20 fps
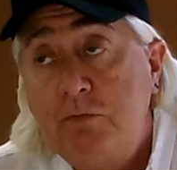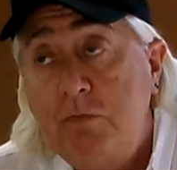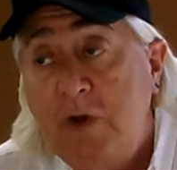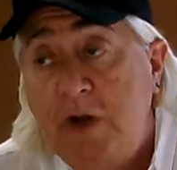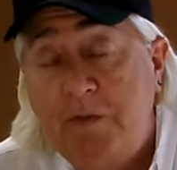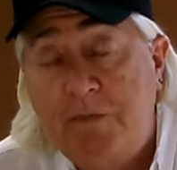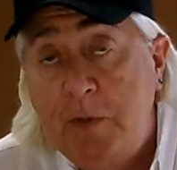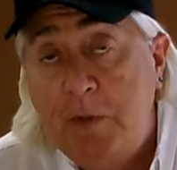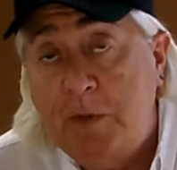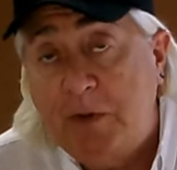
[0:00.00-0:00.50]

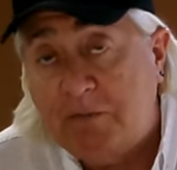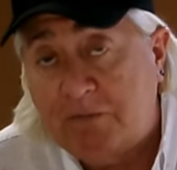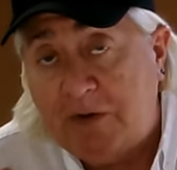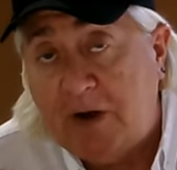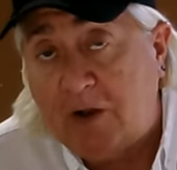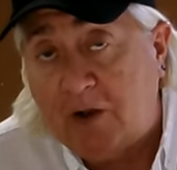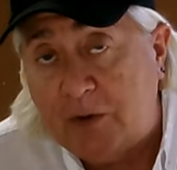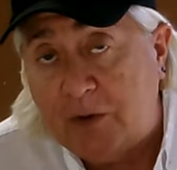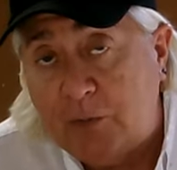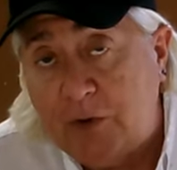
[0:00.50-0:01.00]
If you've been
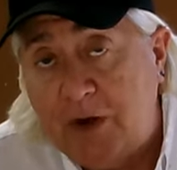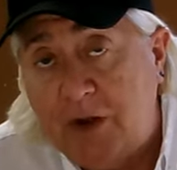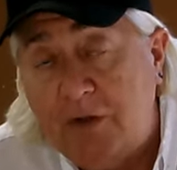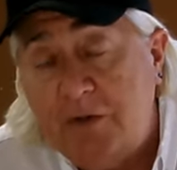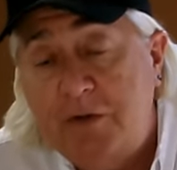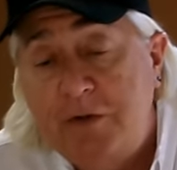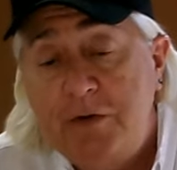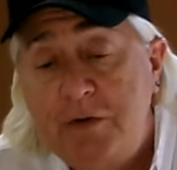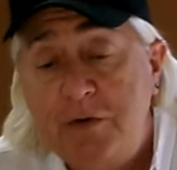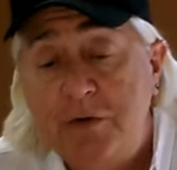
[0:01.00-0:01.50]
following
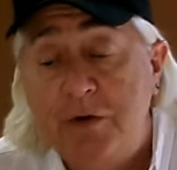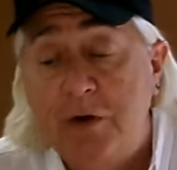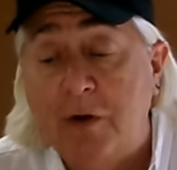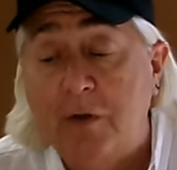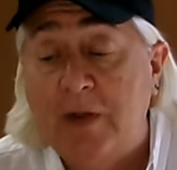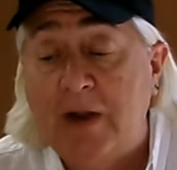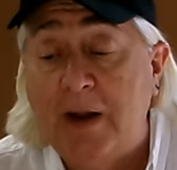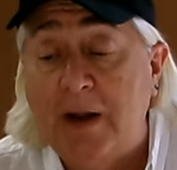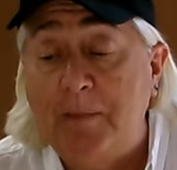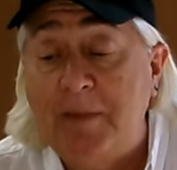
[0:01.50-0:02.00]
with, you know
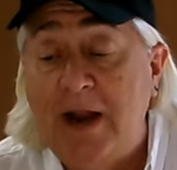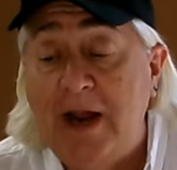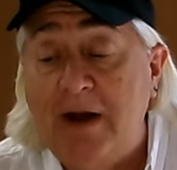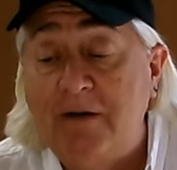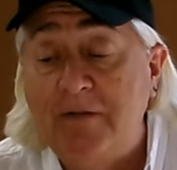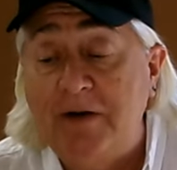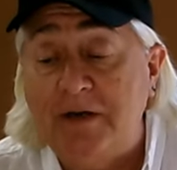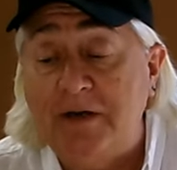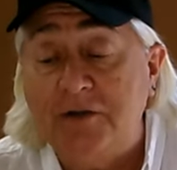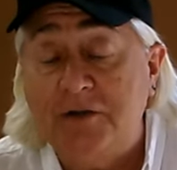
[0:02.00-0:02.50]
that I'm
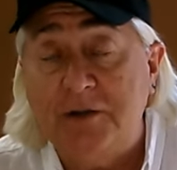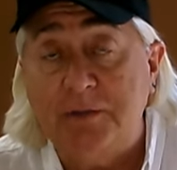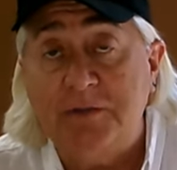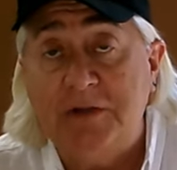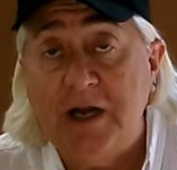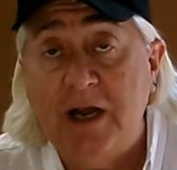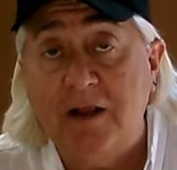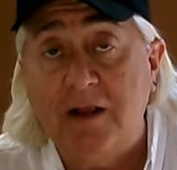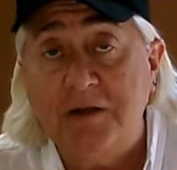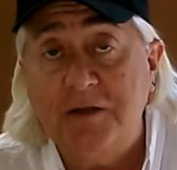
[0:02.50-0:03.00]
having some
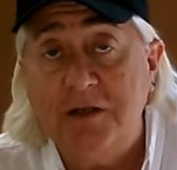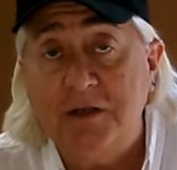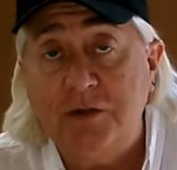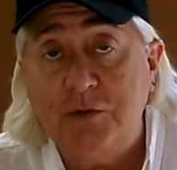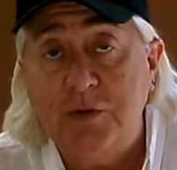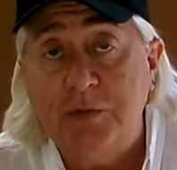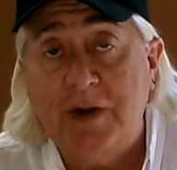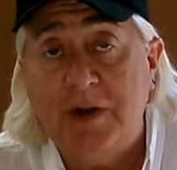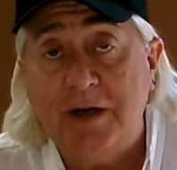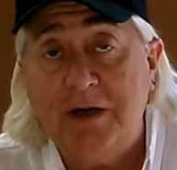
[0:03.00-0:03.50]

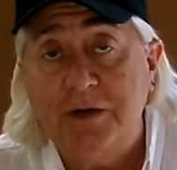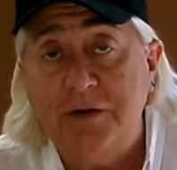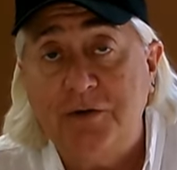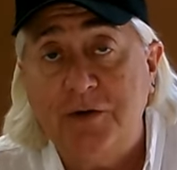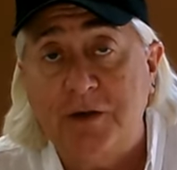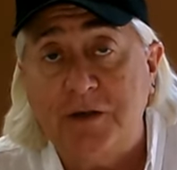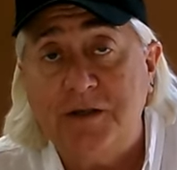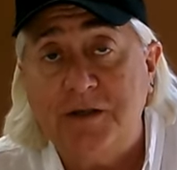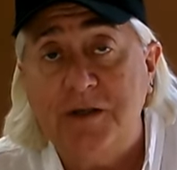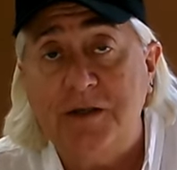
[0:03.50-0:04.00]
challenges with my
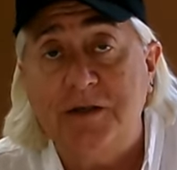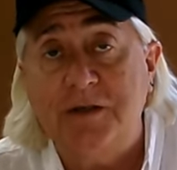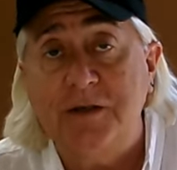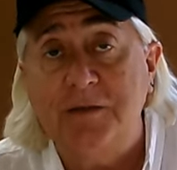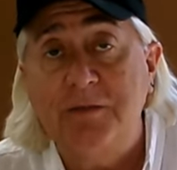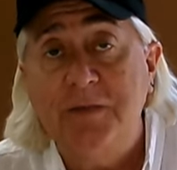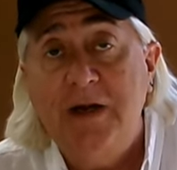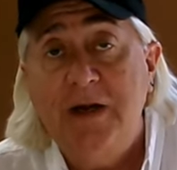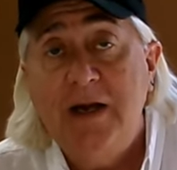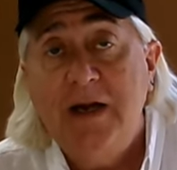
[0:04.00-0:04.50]
control
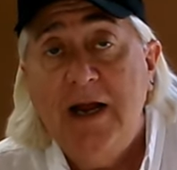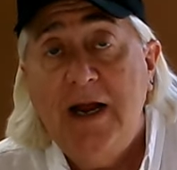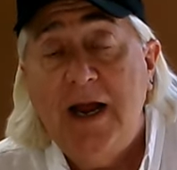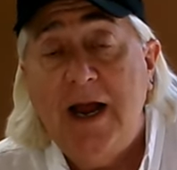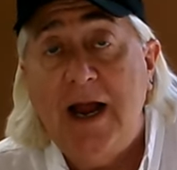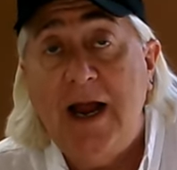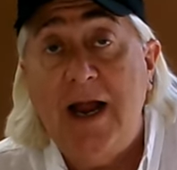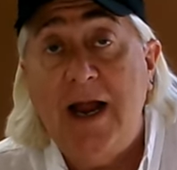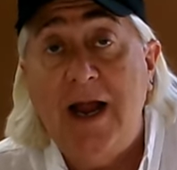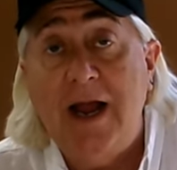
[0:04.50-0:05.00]
system
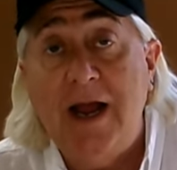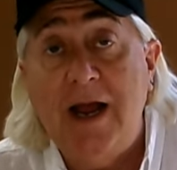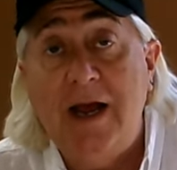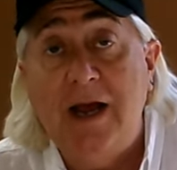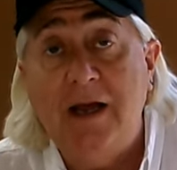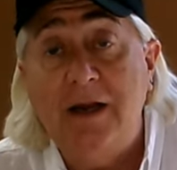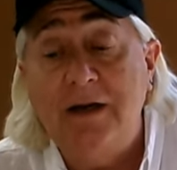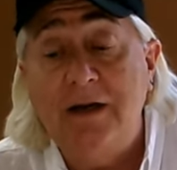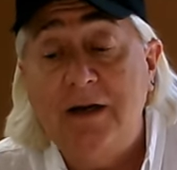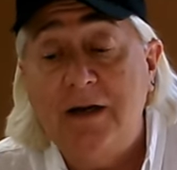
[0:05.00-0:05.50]

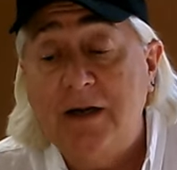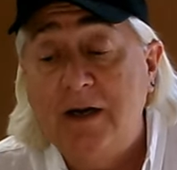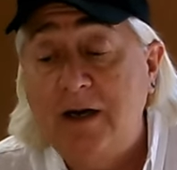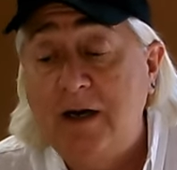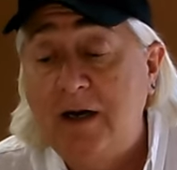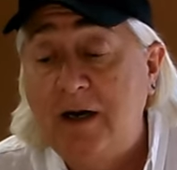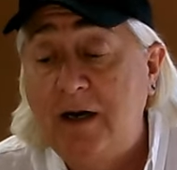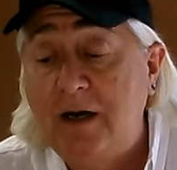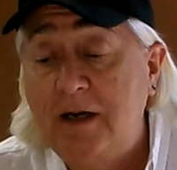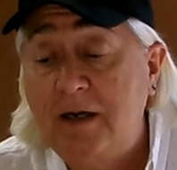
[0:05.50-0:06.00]
and
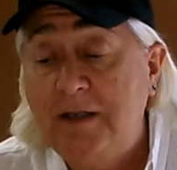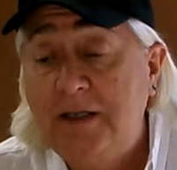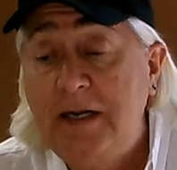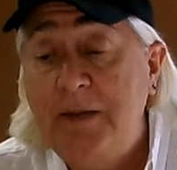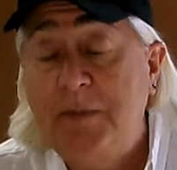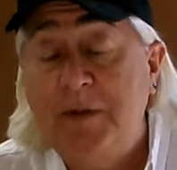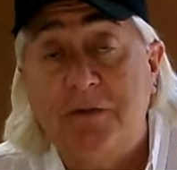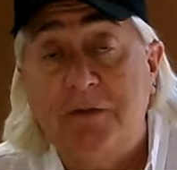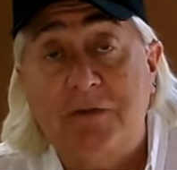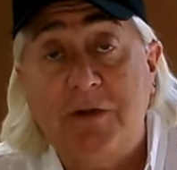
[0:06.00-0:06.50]

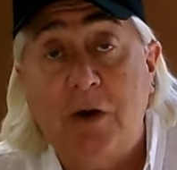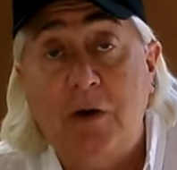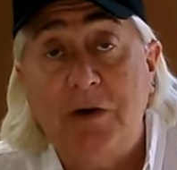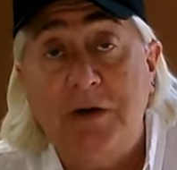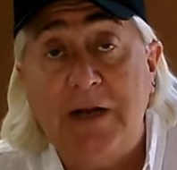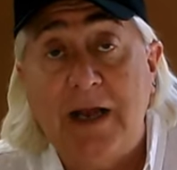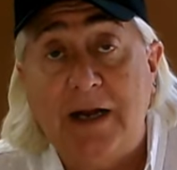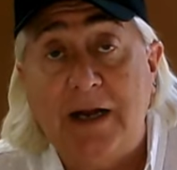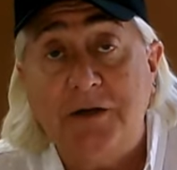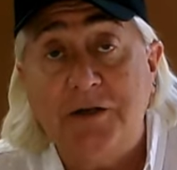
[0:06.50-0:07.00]
keeping the flow
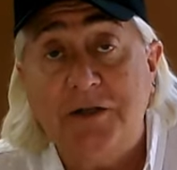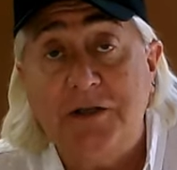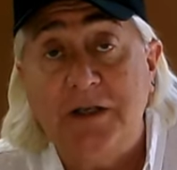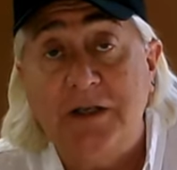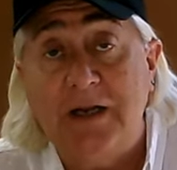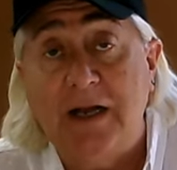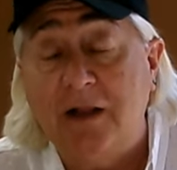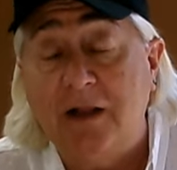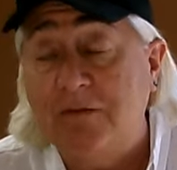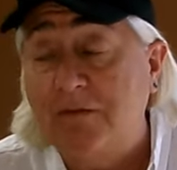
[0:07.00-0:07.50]
attached to
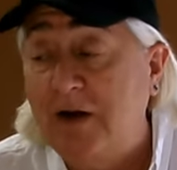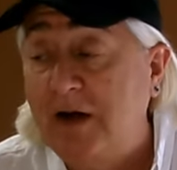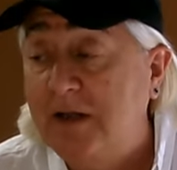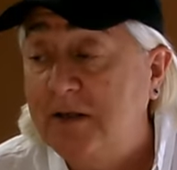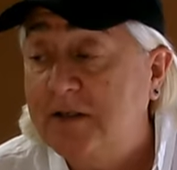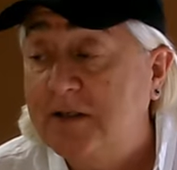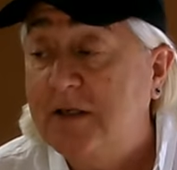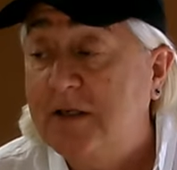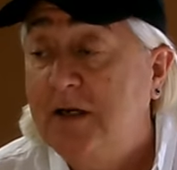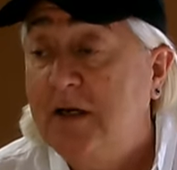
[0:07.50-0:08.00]
the
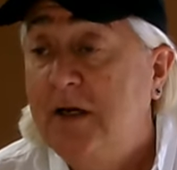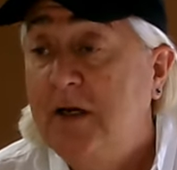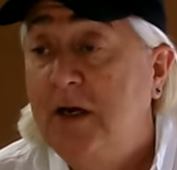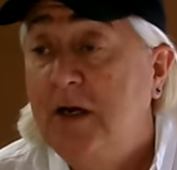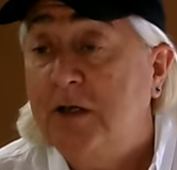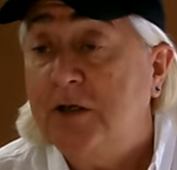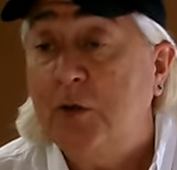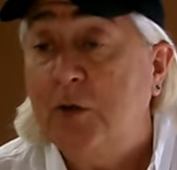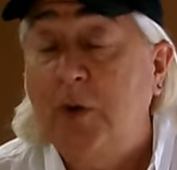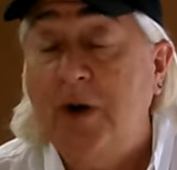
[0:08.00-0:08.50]
elevons.
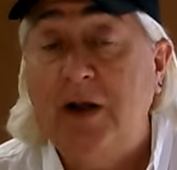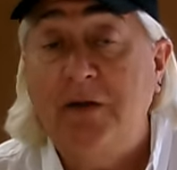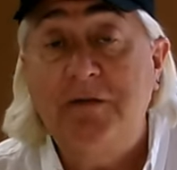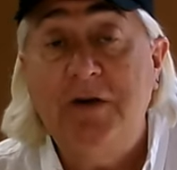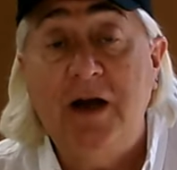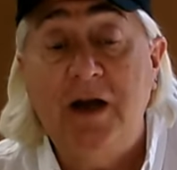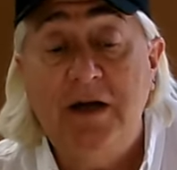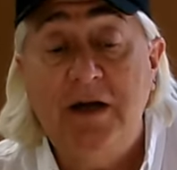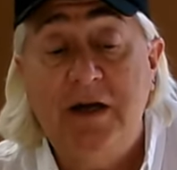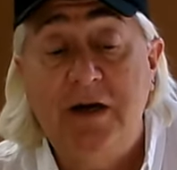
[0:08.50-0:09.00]
So what I've
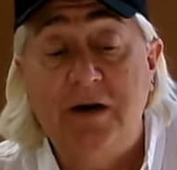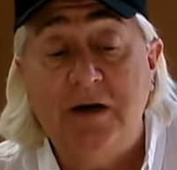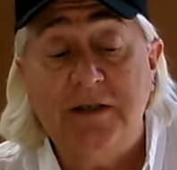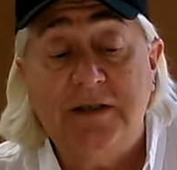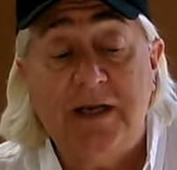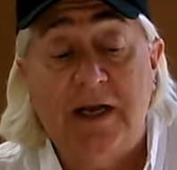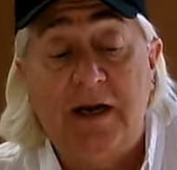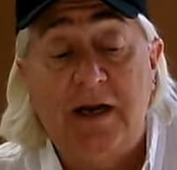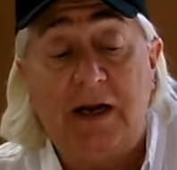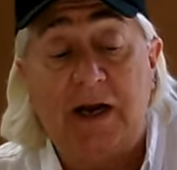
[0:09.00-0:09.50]
done here
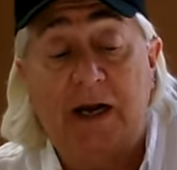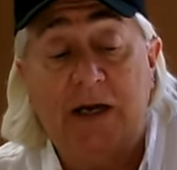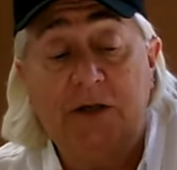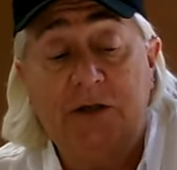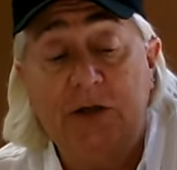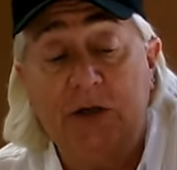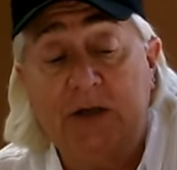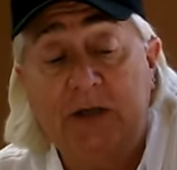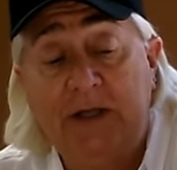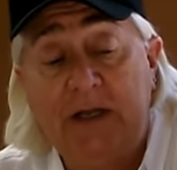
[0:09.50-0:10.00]
is I
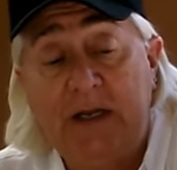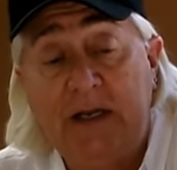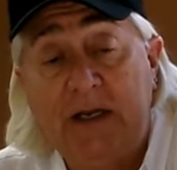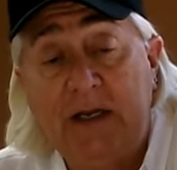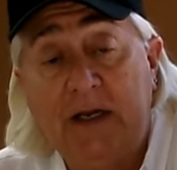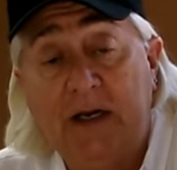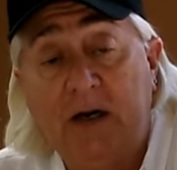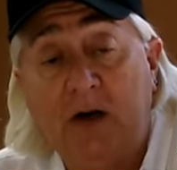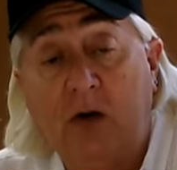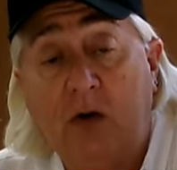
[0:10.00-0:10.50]
took
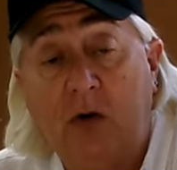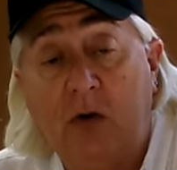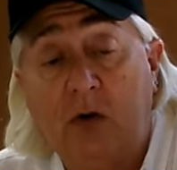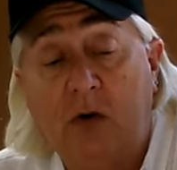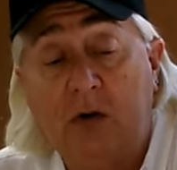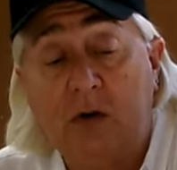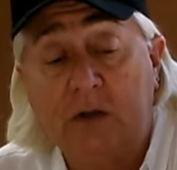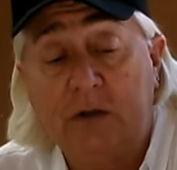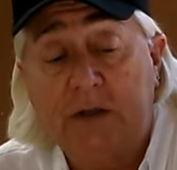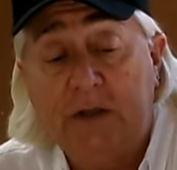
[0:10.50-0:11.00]
the
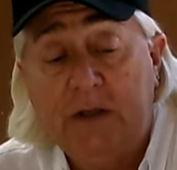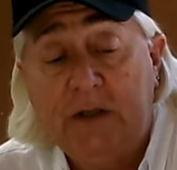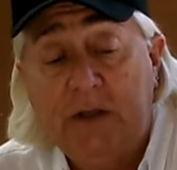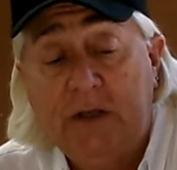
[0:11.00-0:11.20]
old